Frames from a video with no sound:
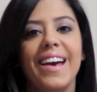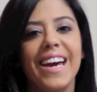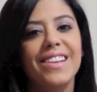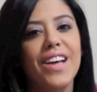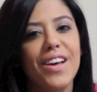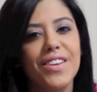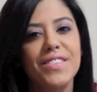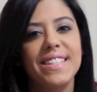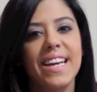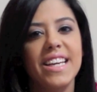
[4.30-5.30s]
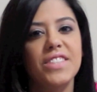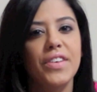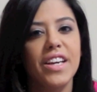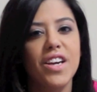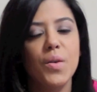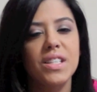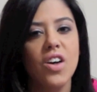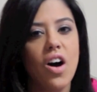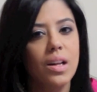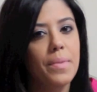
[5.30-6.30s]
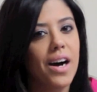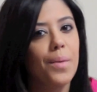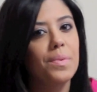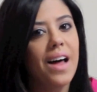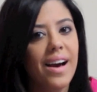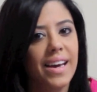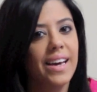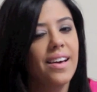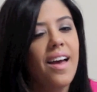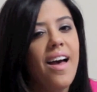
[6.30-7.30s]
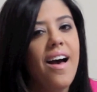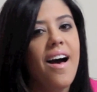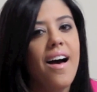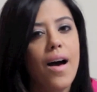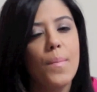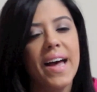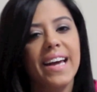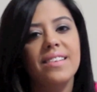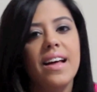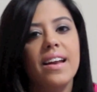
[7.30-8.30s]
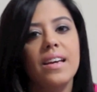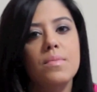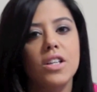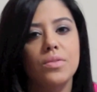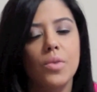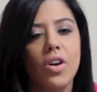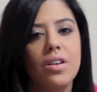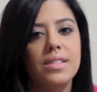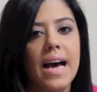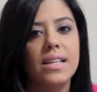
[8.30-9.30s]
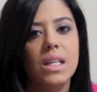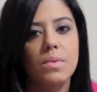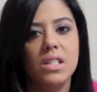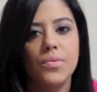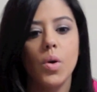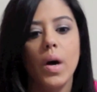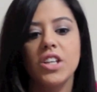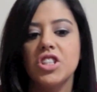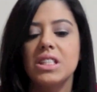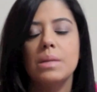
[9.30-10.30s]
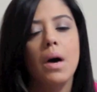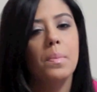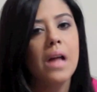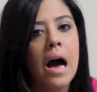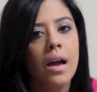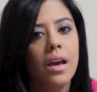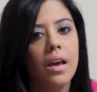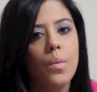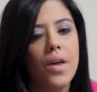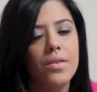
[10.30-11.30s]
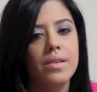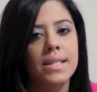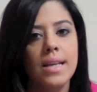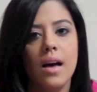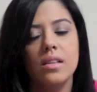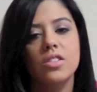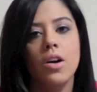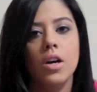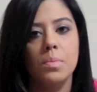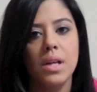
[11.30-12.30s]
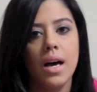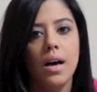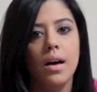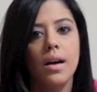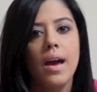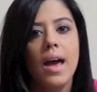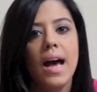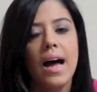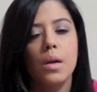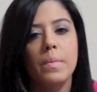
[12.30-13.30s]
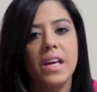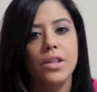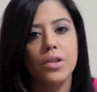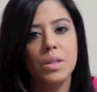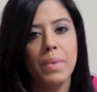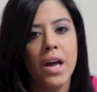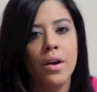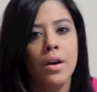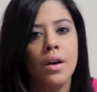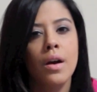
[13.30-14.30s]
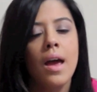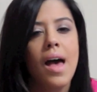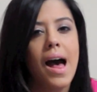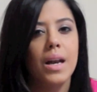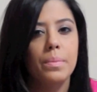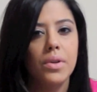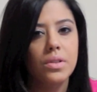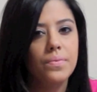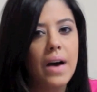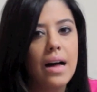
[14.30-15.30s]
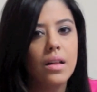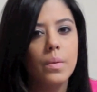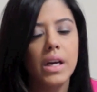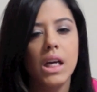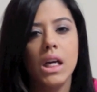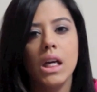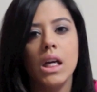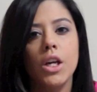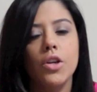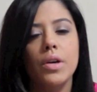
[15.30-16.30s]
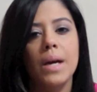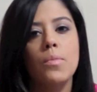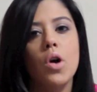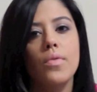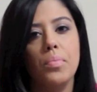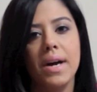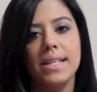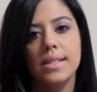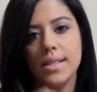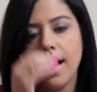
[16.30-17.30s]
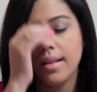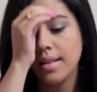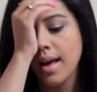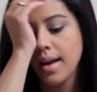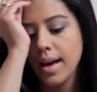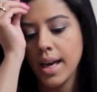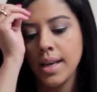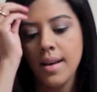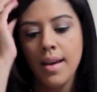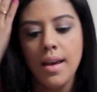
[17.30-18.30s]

Hey loves, today's video is all about blogging. I get a lot of emails from girls asking me different questions about blogging, whether it's how to start a blog, how to make theirs better, how to build a following, get more of a presence online,